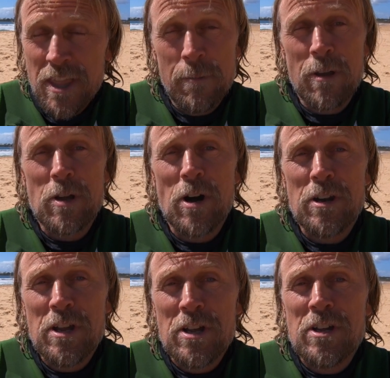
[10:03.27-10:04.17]
Then we got
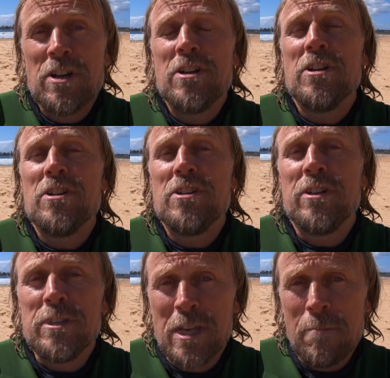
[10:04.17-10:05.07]

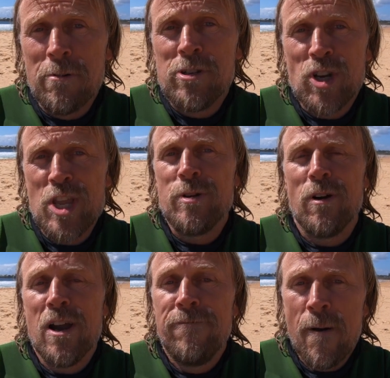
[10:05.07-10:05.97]
December,
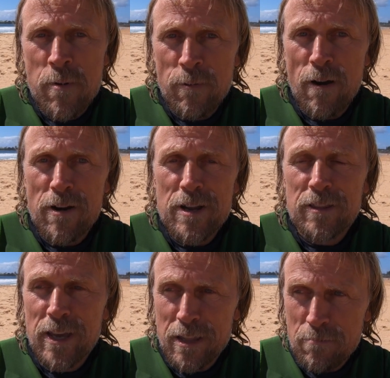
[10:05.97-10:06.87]
January, February.
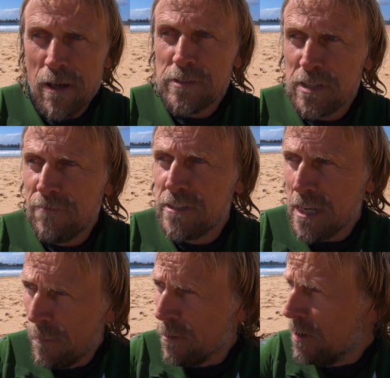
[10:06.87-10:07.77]
They're the months of
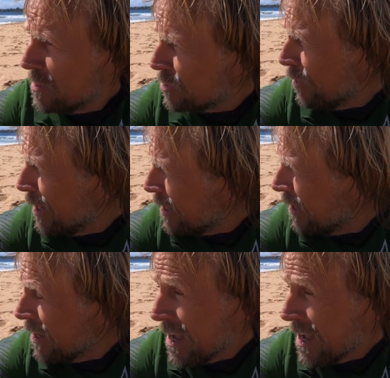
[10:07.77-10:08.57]
summer in Australia.